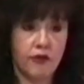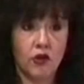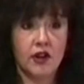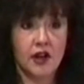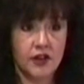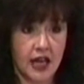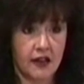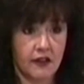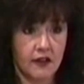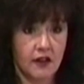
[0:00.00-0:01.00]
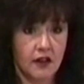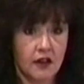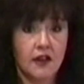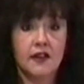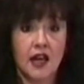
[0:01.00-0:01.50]
before their death
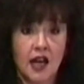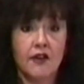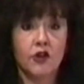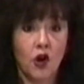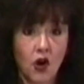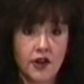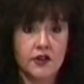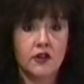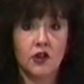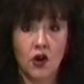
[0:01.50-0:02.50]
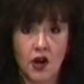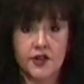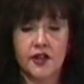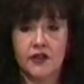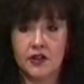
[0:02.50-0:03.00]
that they have caught the
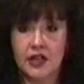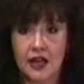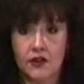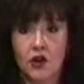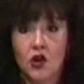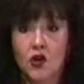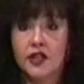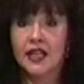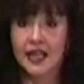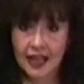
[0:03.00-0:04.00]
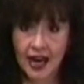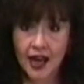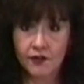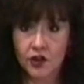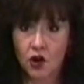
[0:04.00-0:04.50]
cause of their death, or that they
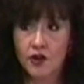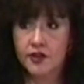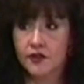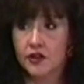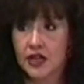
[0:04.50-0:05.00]
have the cause of